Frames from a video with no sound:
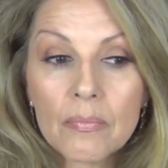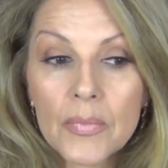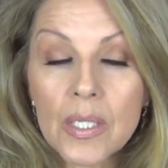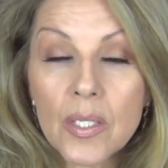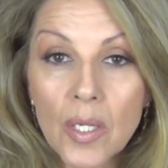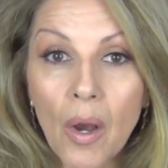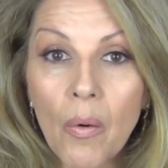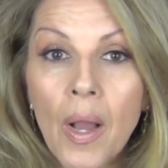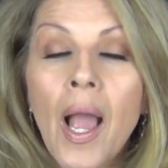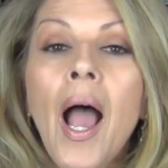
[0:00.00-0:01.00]

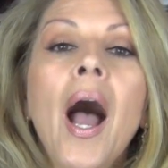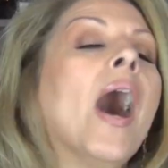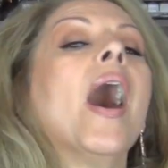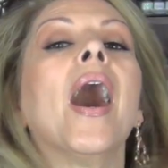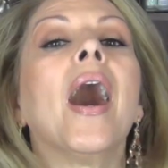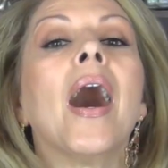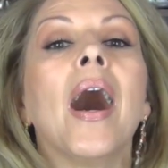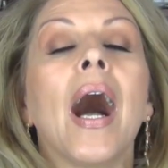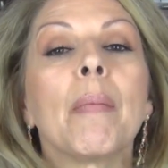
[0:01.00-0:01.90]
so uh,